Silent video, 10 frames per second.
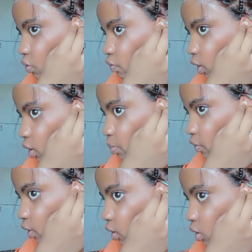very
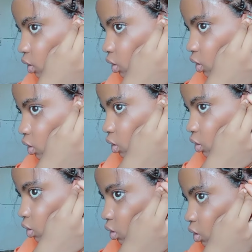perfect
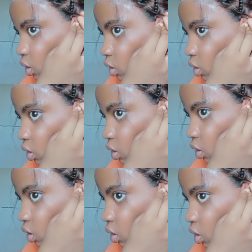because
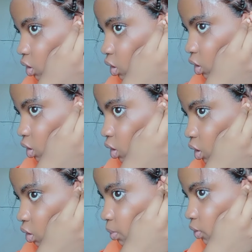
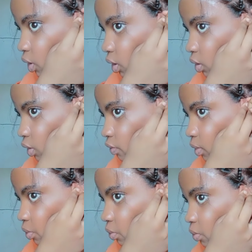I'll be doing a lot of
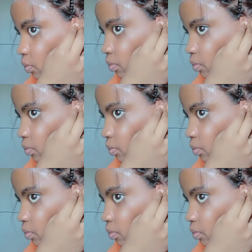updo.